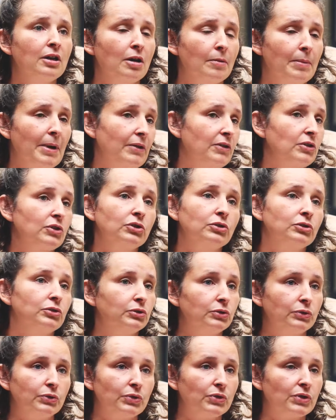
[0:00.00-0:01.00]
about the
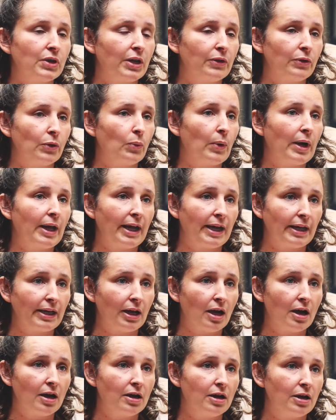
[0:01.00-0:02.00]
tools and the way
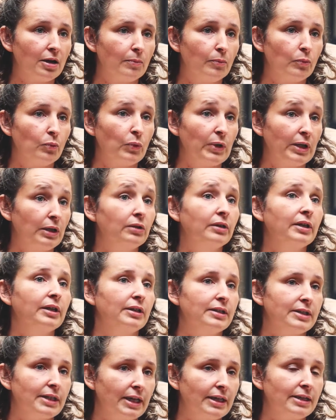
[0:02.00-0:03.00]
we look
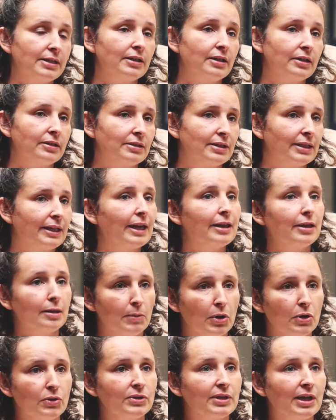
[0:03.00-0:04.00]
at data to get the
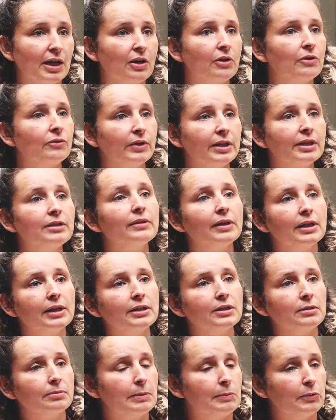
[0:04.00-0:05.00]
most out of it, really,
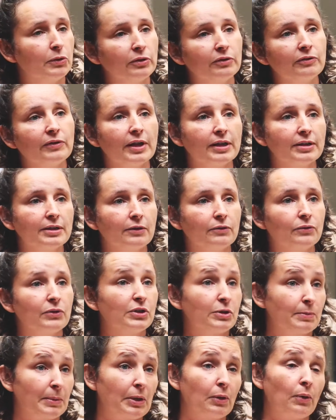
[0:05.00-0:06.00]
to be more effective,
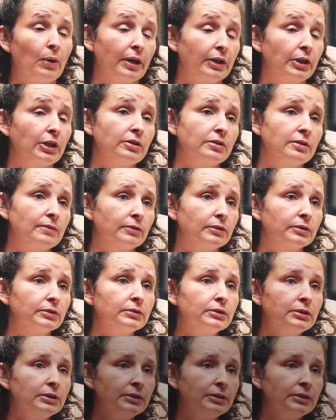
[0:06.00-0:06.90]
which has been quite useful.